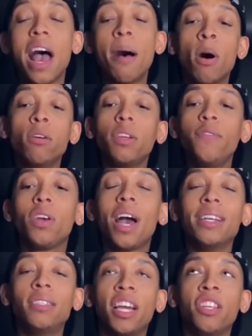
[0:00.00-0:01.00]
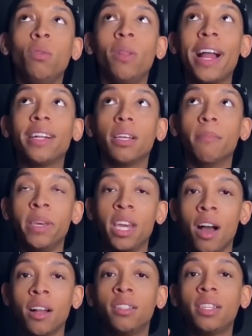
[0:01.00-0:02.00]
Now, most of you guys said you liked
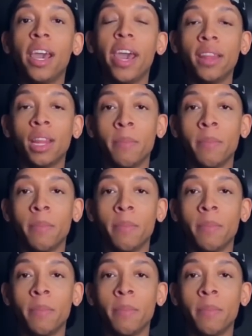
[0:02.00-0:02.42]
Beyoncé and